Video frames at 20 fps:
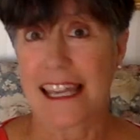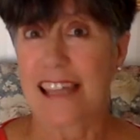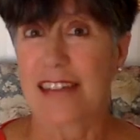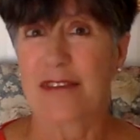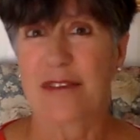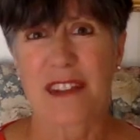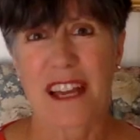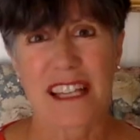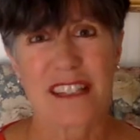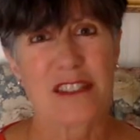In
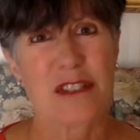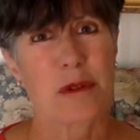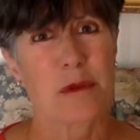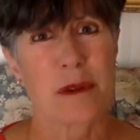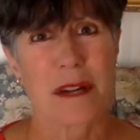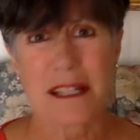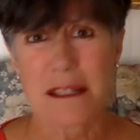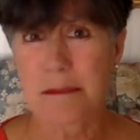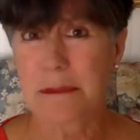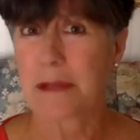fact, you
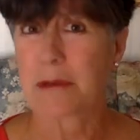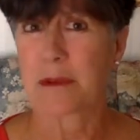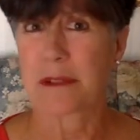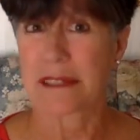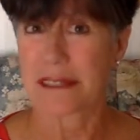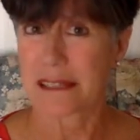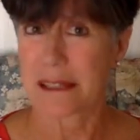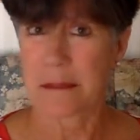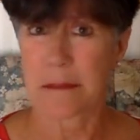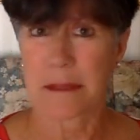want to be with
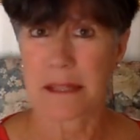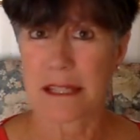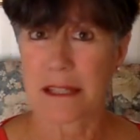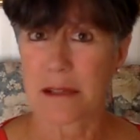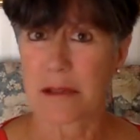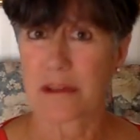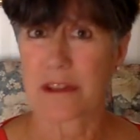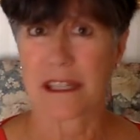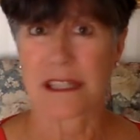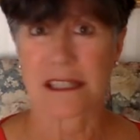somebody
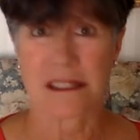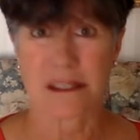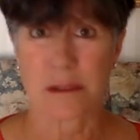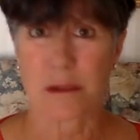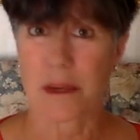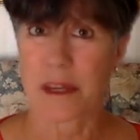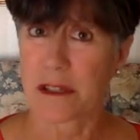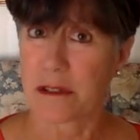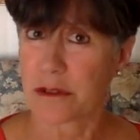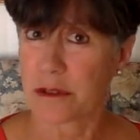who thinks the
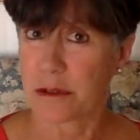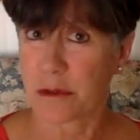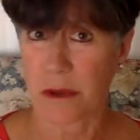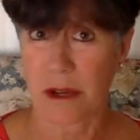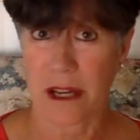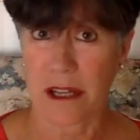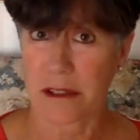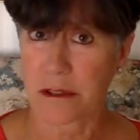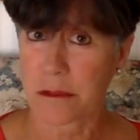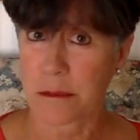way you do 100% of
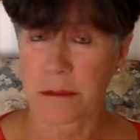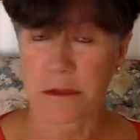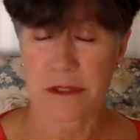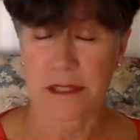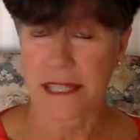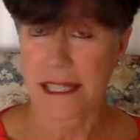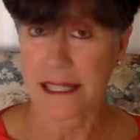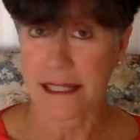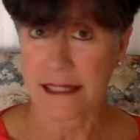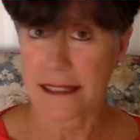
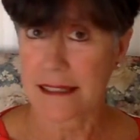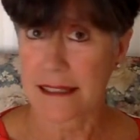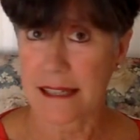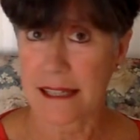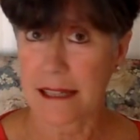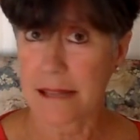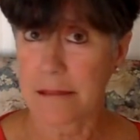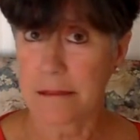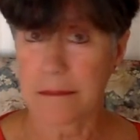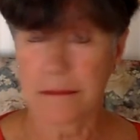the
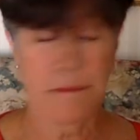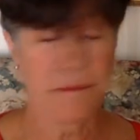time.